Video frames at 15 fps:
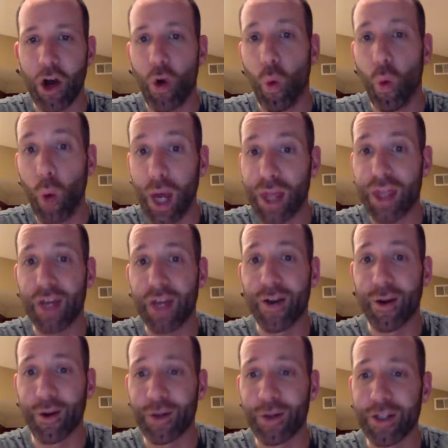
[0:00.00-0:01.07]
with
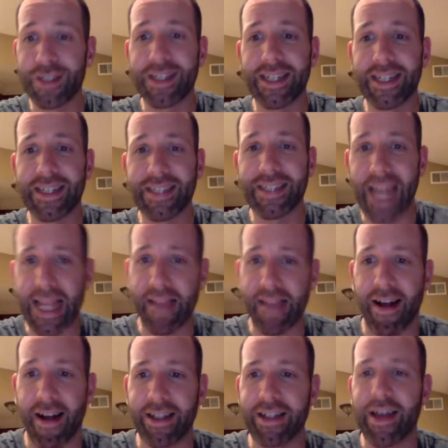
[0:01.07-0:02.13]
urgency and
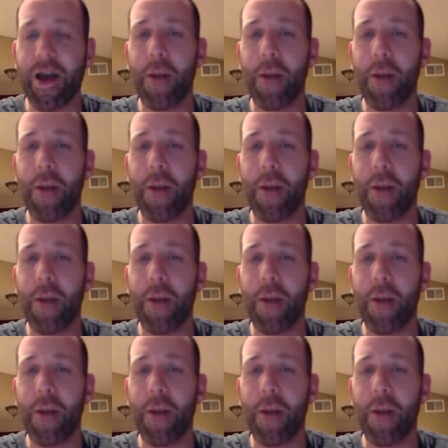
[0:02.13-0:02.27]
deadlines.